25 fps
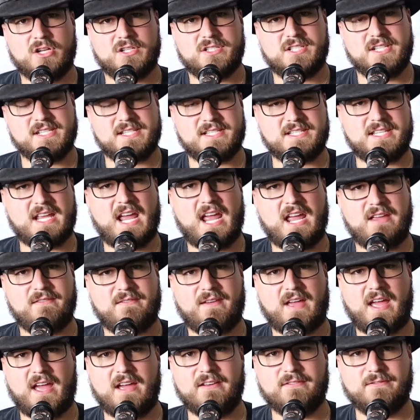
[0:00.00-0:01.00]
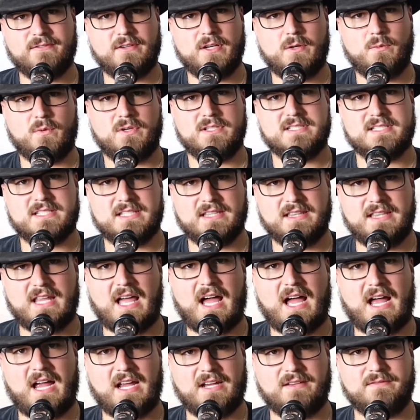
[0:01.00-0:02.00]
to save everyone's
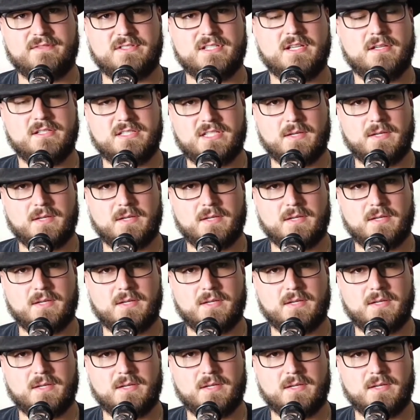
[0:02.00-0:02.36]
lives,